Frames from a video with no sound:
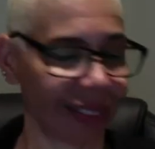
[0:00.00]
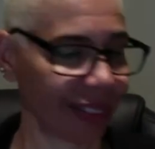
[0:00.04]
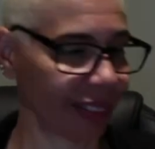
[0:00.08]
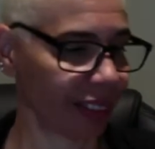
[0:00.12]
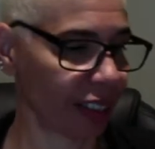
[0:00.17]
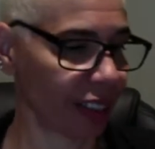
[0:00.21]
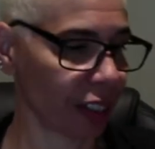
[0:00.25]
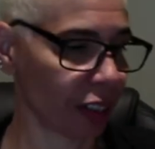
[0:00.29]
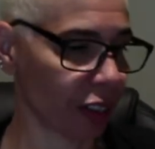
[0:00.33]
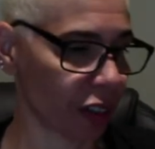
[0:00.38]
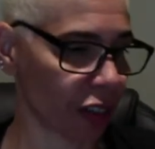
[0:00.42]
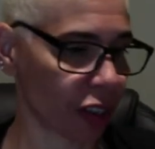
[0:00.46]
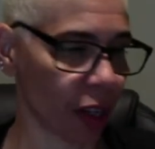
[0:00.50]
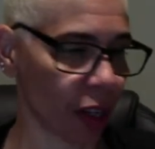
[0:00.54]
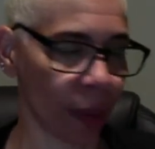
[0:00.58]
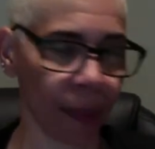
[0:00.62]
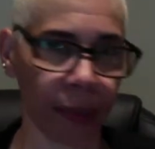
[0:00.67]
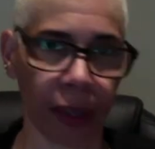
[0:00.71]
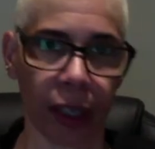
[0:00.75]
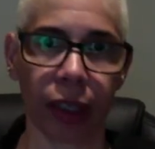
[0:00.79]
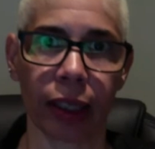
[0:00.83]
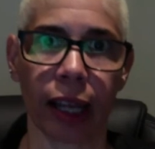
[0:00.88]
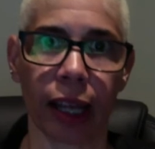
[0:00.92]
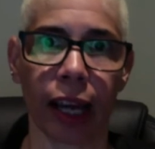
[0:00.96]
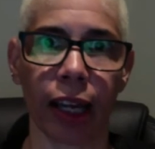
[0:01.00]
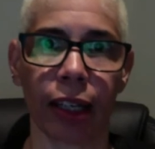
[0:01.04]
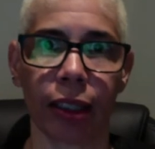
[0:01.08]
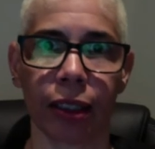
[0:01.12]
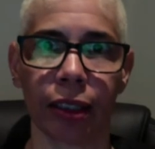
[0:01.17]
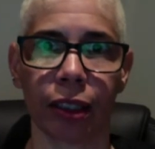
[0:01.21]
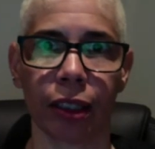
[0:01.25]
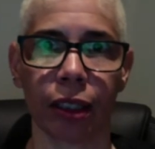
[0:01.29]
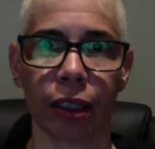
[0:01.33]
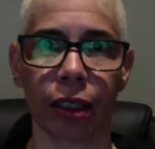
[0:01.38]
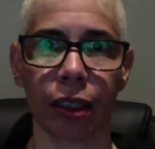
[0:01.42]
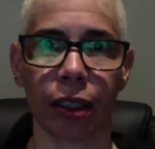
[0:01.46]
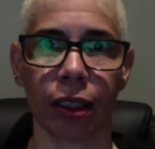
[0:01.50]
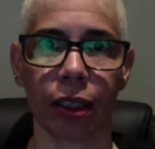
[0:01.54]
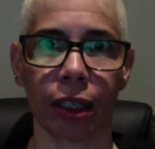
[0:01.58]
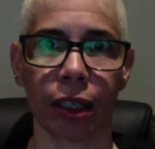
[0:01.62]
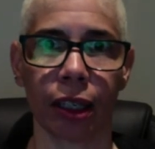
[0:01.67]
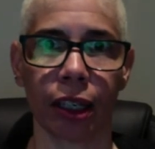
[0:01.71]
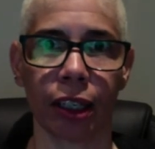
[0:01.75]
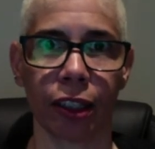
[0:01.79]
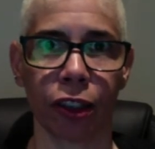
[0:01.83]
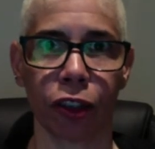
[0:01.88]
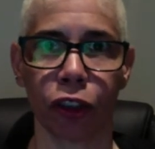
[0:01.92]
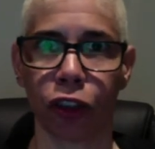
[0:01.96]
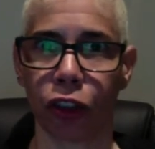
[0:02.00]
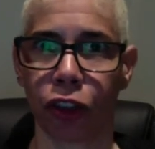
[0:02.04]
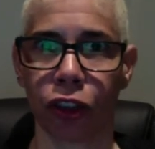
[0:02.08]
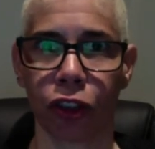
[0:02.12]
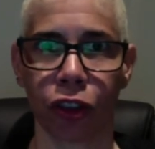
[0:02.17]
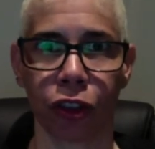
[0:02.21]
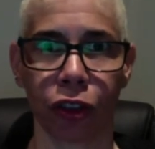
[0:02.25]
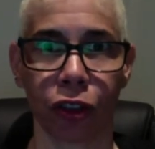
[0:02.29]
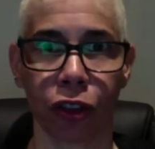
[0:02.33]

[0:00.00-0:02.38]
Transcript: This is something that it's just